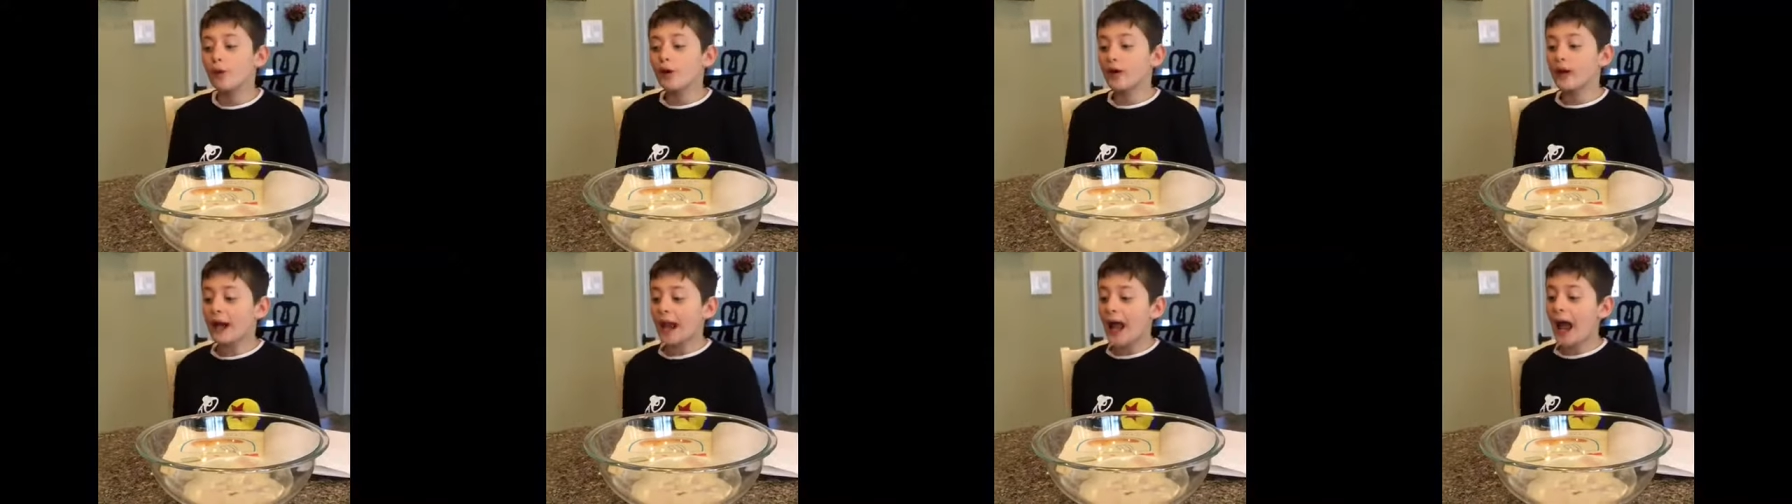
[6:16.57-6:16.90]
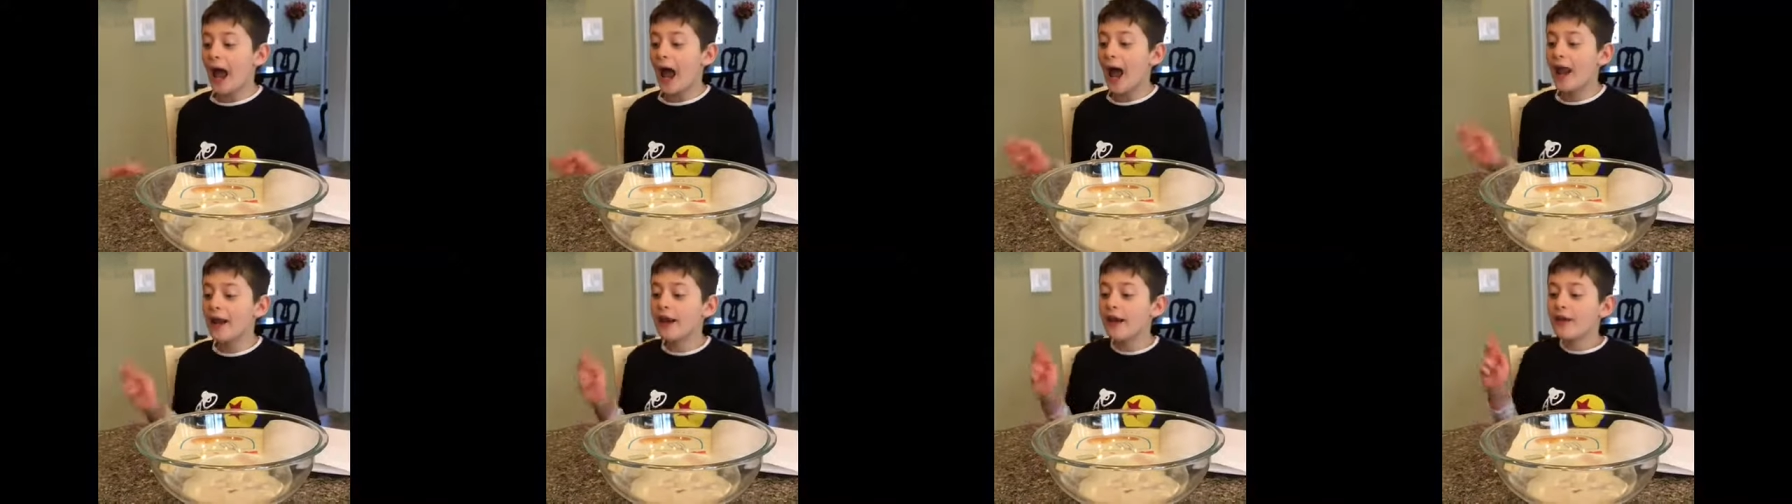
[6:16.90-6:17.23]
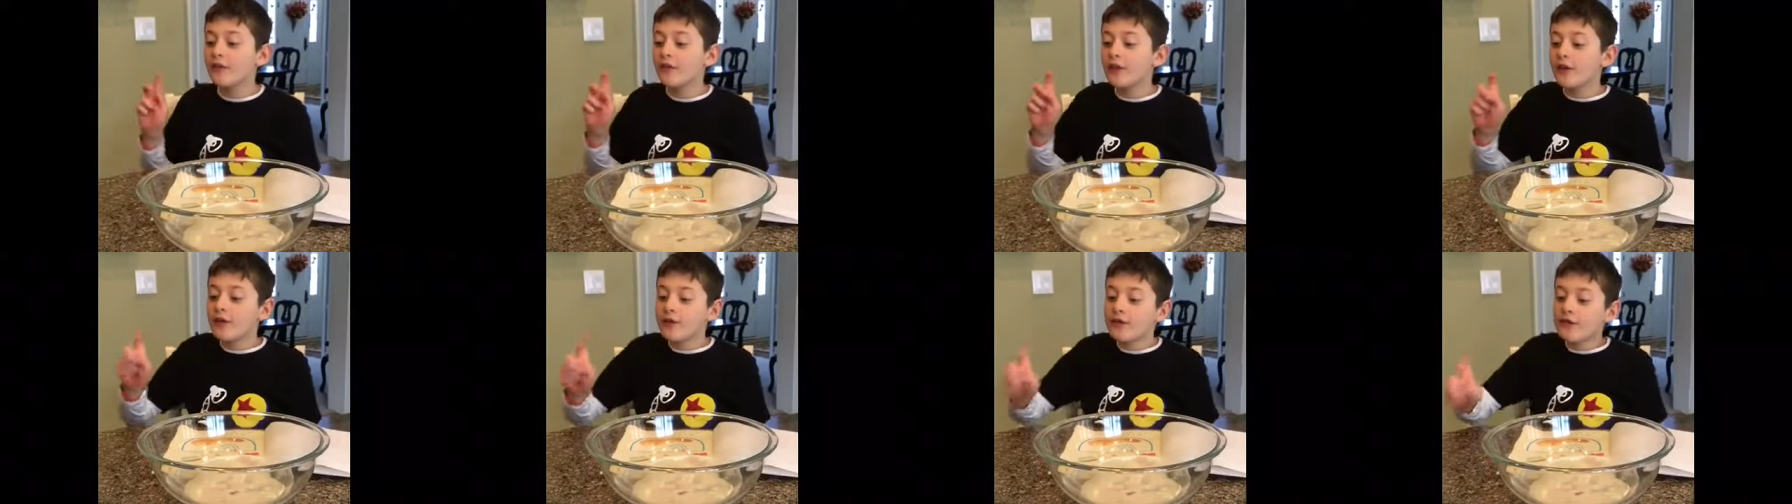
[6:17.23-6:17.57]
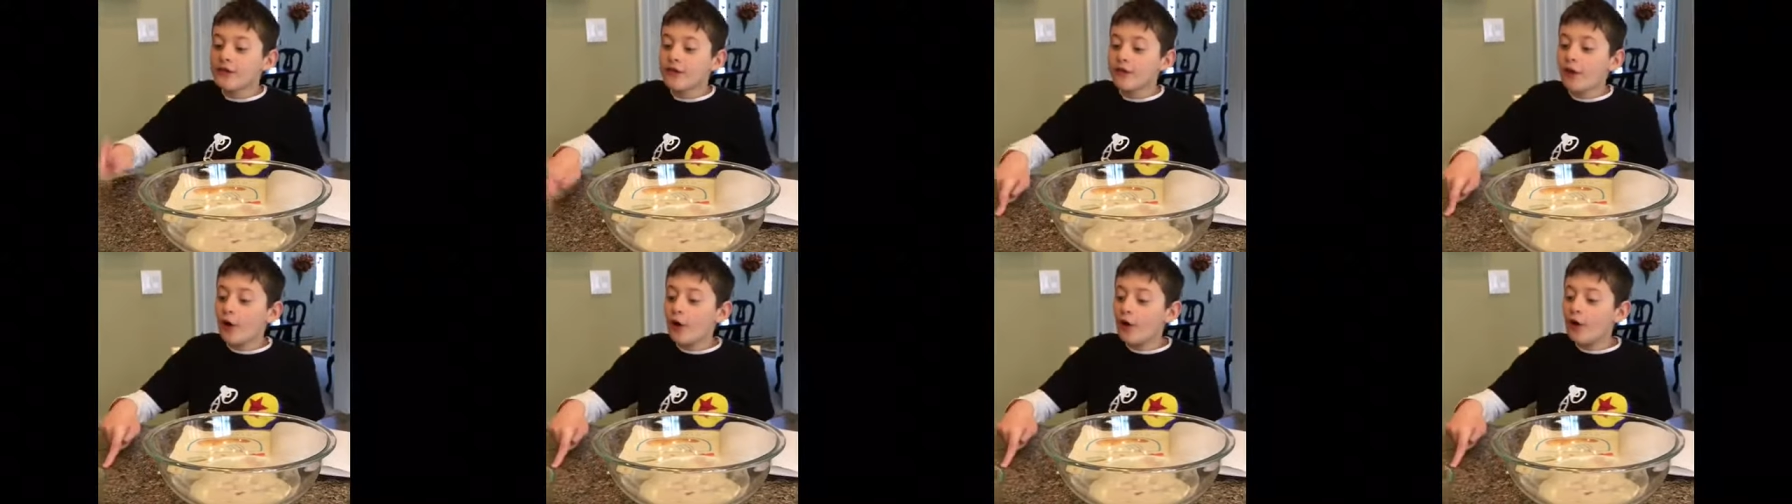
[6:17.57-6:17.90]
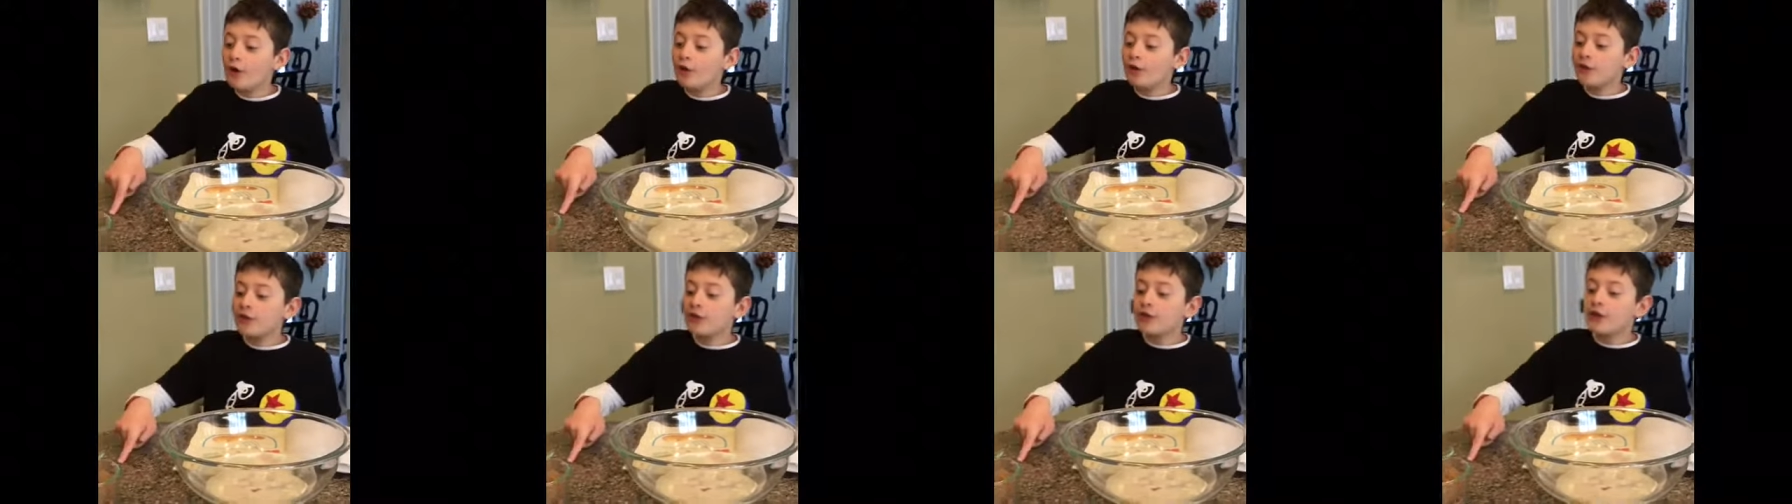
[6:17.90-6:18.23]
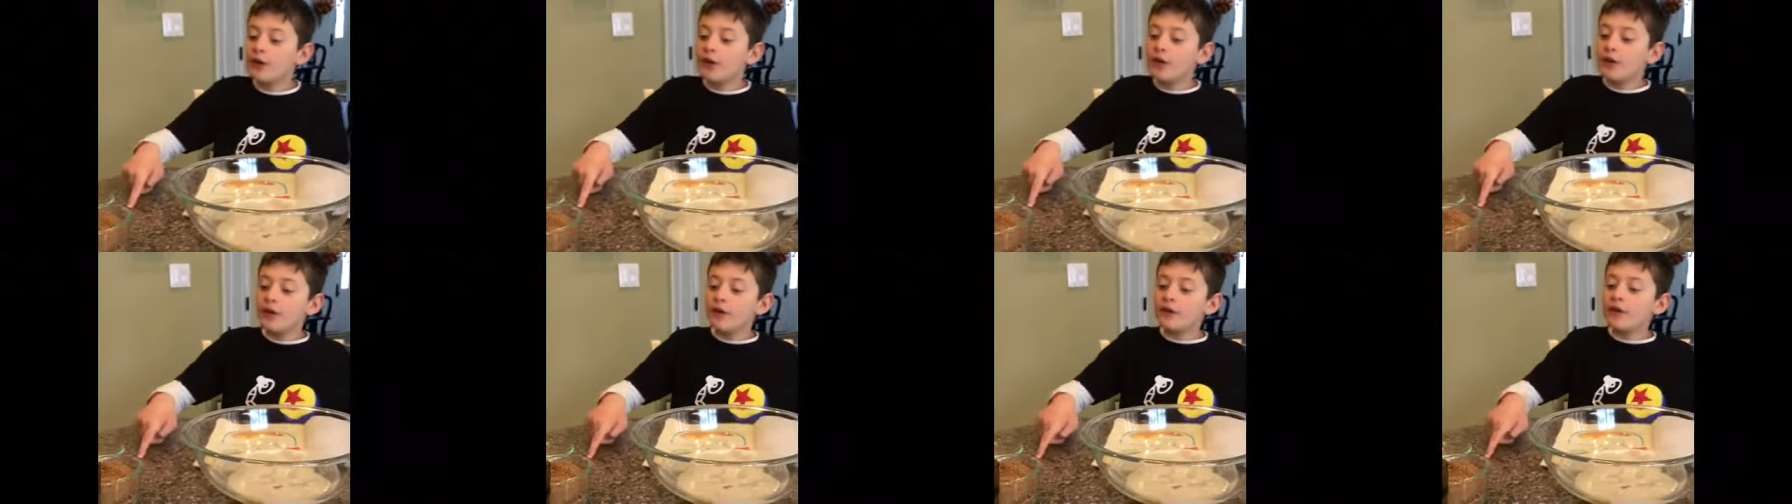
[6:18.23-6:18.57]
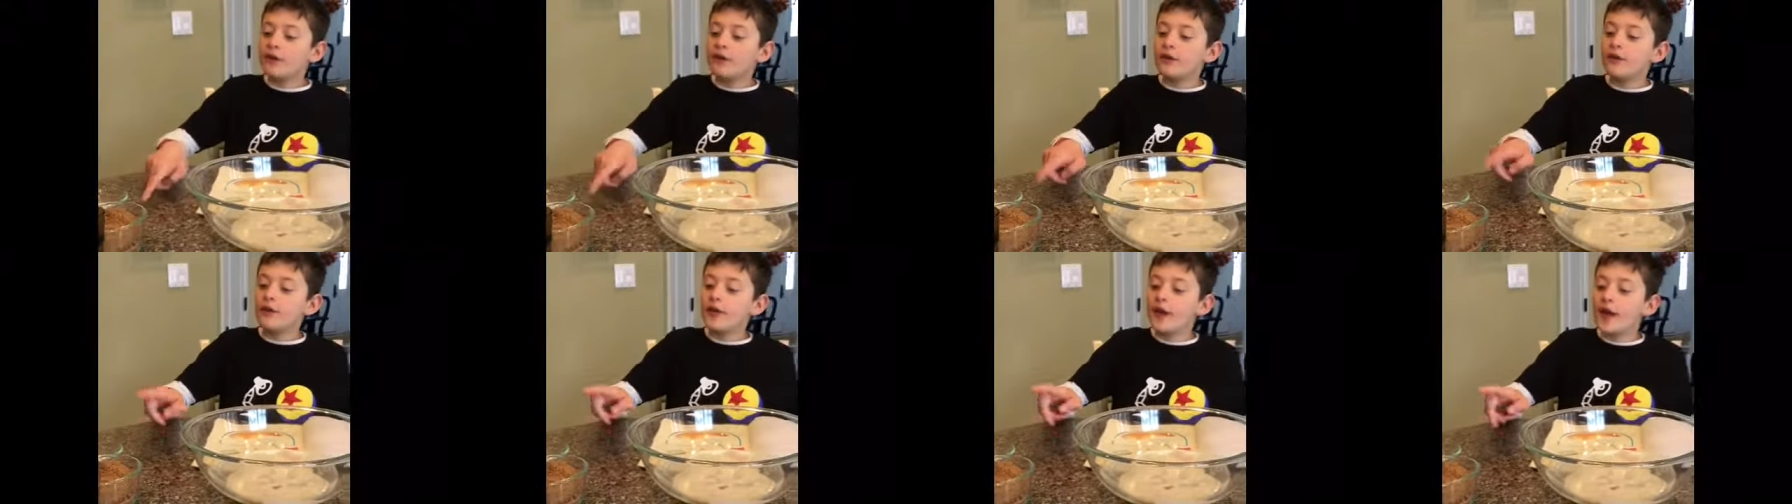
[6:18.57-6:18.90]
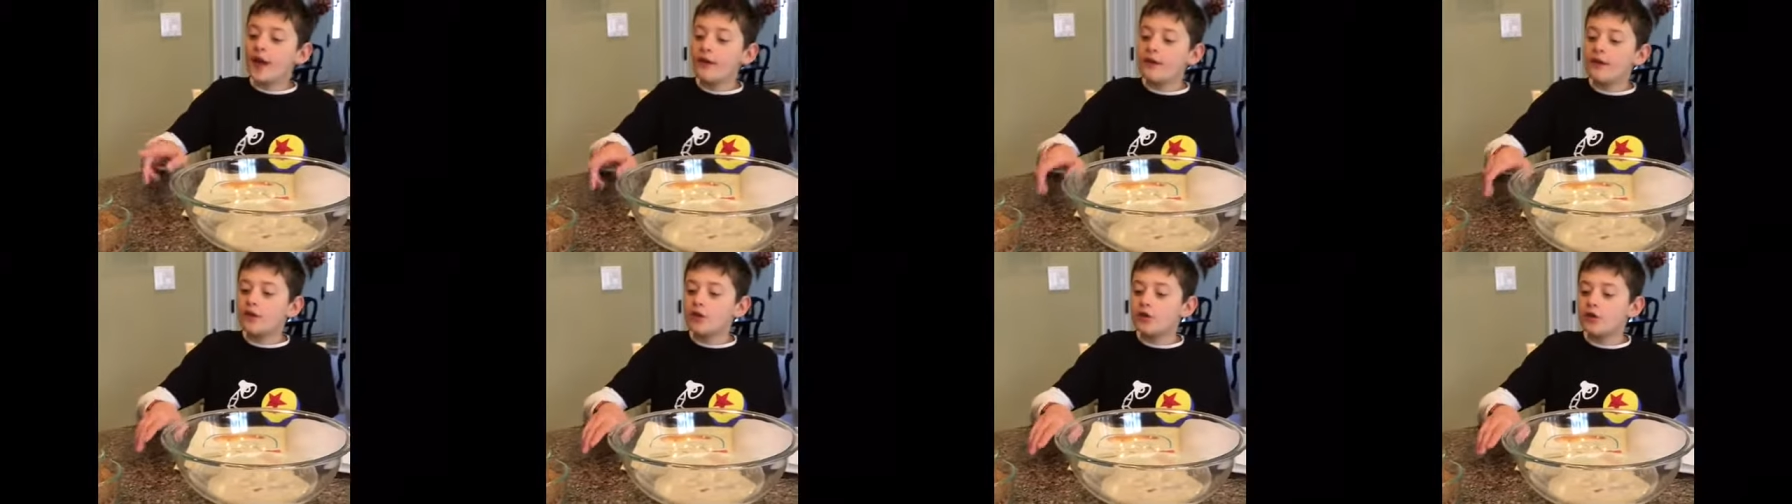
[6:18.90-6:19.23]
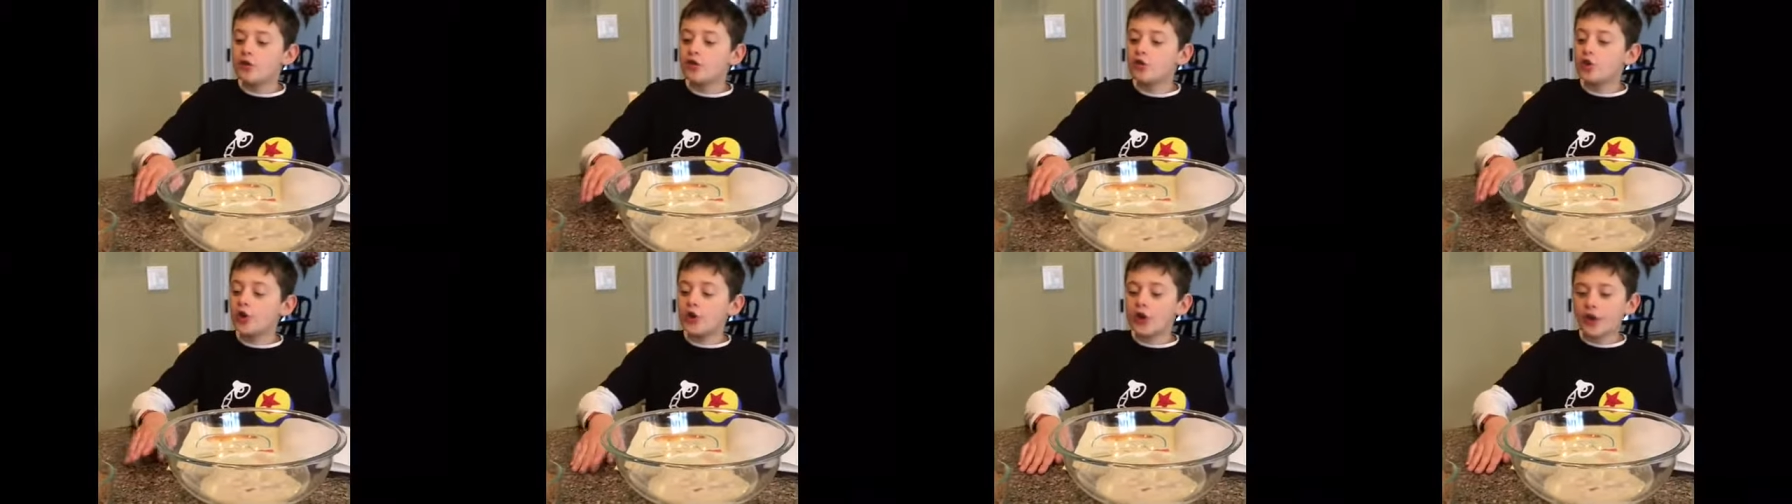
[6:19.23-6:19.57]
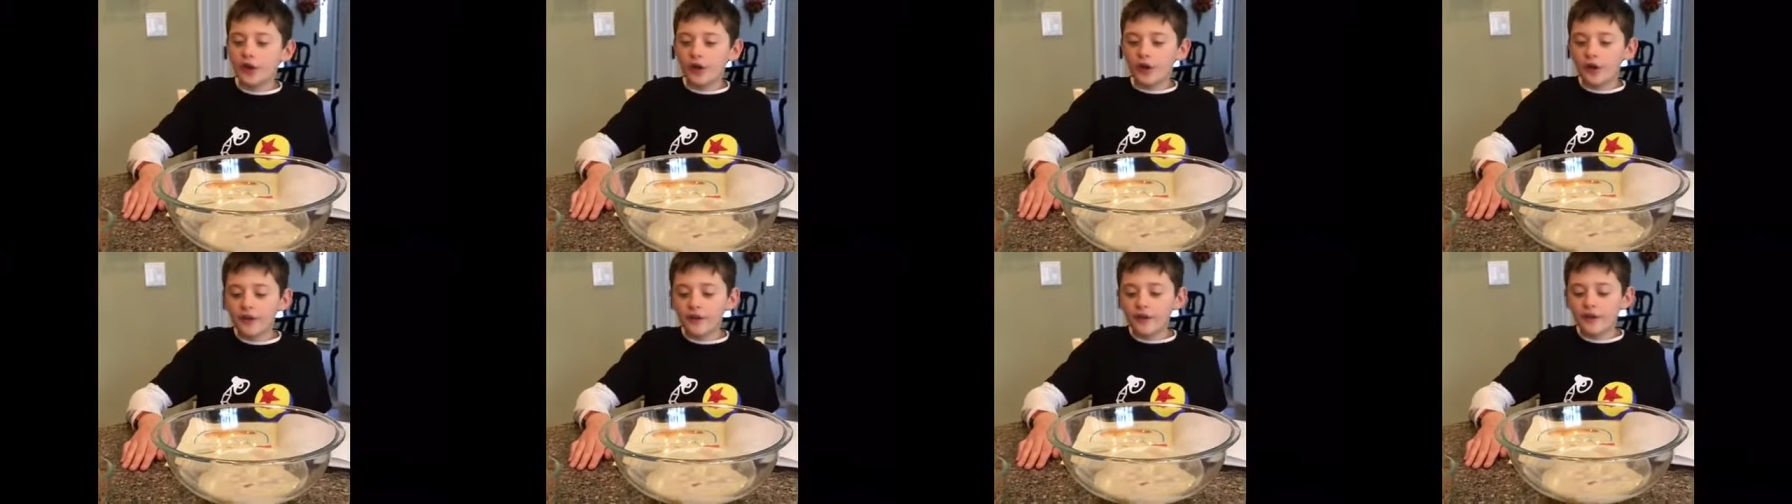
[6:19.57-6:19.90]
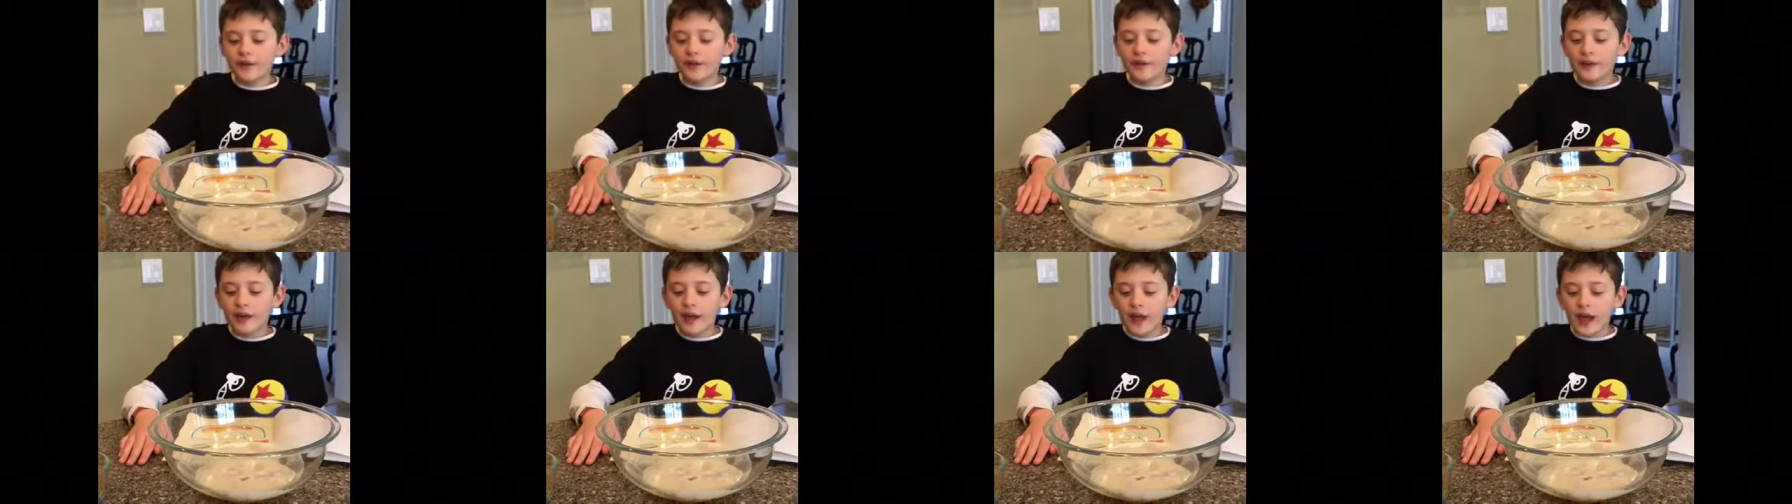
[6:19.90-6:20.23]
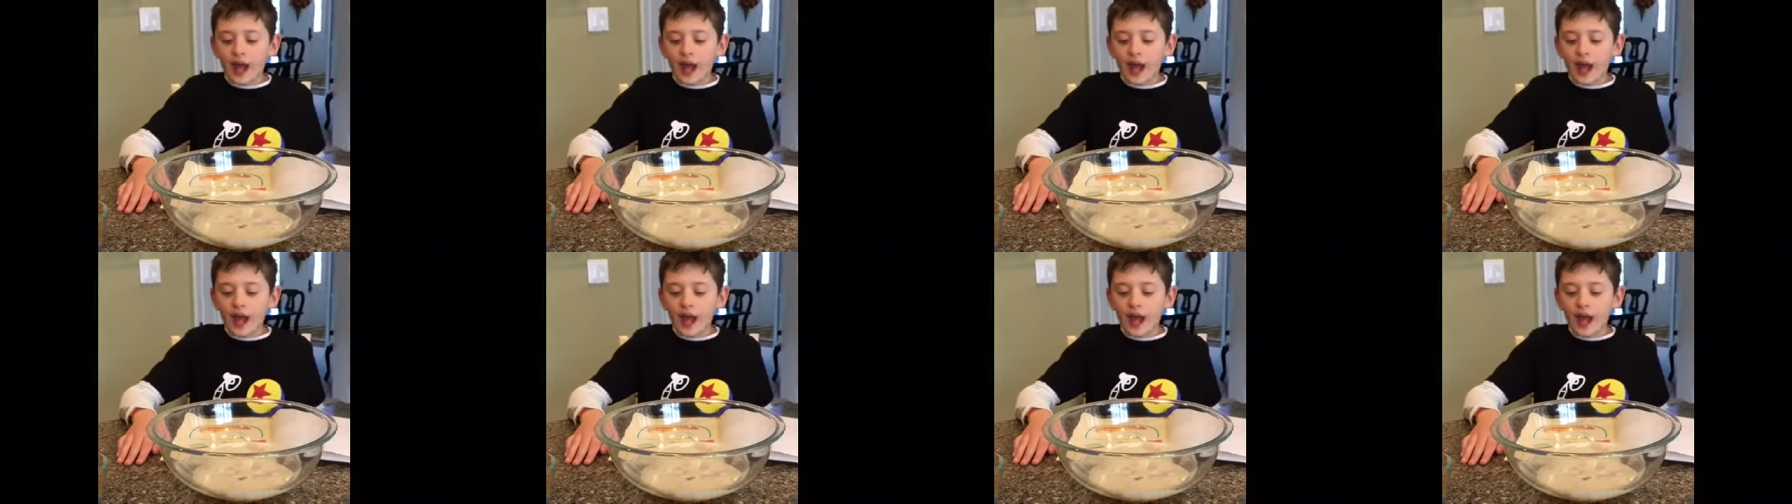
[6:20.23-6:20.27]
gonna add in the salt and the sugars